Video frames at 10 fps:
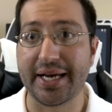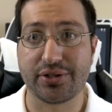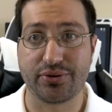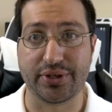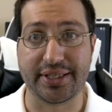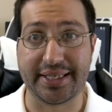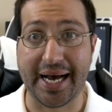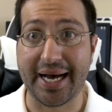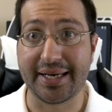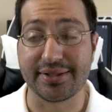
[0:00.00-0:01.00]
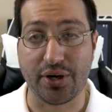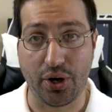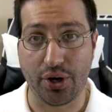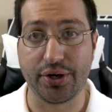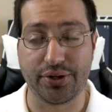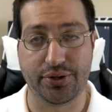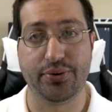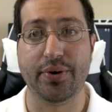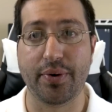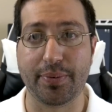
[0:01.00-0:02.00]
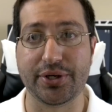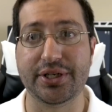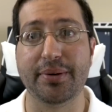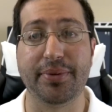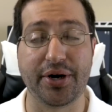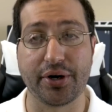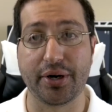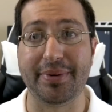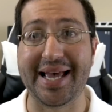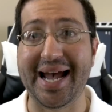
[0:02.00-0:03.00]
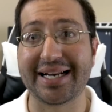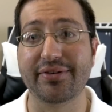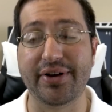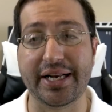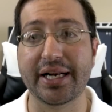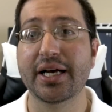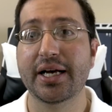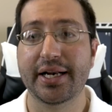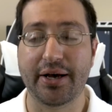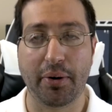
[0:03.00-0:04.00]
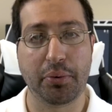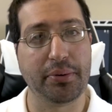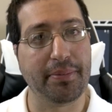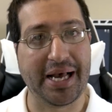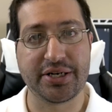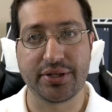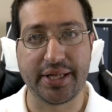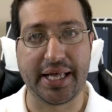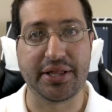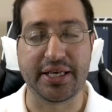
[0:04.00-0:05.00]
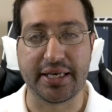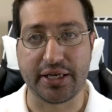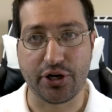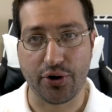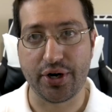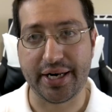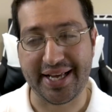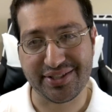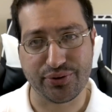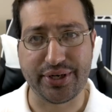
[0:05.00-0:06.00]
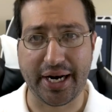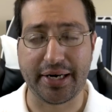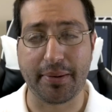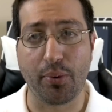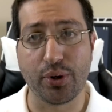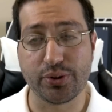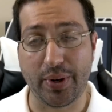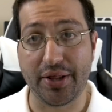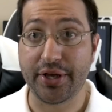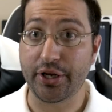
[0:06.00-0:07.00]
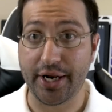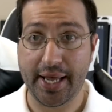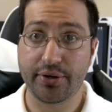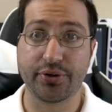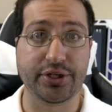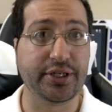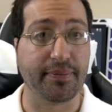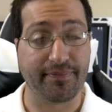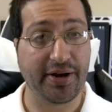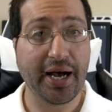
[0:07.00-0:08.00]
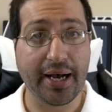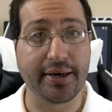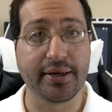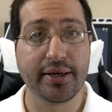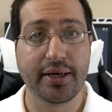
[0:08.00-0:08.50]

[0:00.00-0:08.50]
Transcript: extra dies on the Threadripper chip that are going to be activated. Now, I would imagine that the current X399 boards, while they could handle the chip fine,